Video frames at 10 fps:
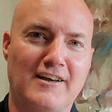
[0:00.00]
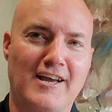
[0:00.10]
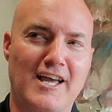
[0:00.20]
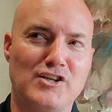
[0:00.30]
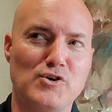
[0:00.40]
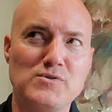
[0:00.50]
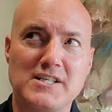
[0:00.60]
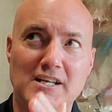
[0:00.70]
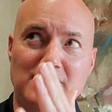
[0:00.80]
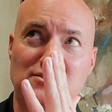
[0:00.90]
and you
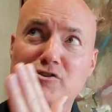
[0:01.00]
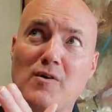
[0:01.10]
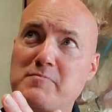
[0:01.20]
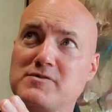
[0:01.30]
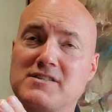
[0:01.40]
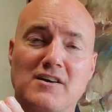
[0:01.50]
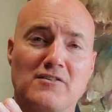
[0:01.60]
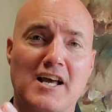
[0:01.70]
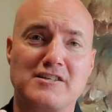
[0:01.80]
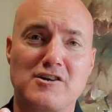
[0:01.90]
see a discrepancy
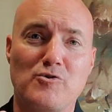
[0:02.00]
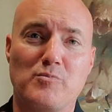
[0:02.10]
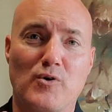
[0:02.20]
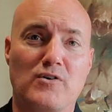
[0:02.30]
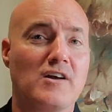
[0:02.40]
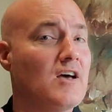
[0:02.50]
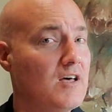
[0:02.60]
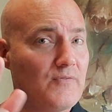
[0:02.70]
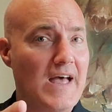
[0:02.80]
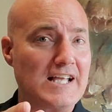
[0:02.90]
on that tote board,
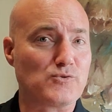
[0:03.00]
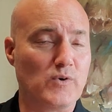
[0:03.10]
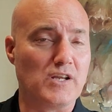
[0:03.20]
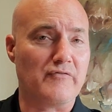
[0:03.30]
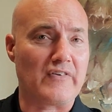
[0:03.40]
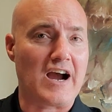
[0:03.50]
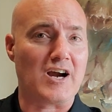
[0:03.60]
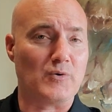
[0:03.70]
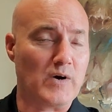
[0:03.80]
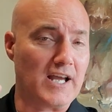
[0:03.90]
that's when you
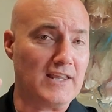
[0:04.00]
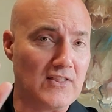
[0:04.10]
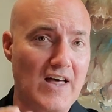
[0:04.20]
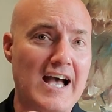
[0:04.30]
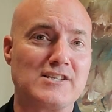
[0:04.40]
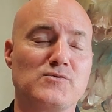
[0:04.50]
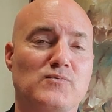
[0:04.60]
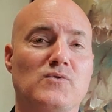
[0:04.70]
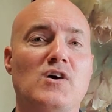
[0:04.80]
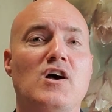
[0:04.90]
fire away. That's
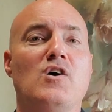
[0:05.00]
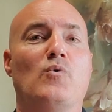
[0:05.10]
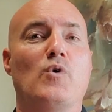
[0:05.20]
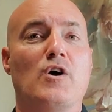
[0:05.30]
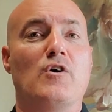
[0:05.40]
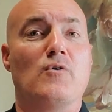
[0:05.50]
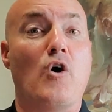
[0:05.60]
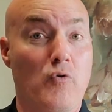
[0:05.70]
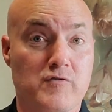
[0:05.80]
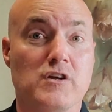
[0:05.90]
where
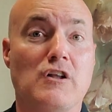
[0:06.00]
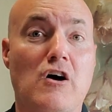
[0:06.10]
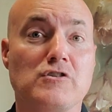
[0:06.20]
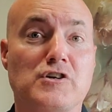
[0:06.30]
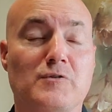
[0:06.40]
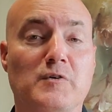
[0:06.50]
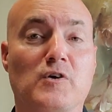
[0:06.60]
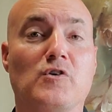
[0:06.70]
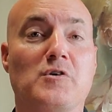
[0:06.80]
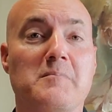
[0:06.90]
over the long term you're
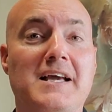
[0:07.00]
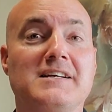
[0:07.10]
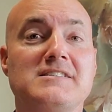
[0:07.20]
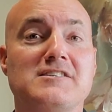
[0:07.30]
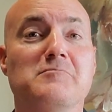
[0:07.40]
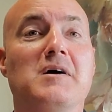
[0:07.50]
going to make some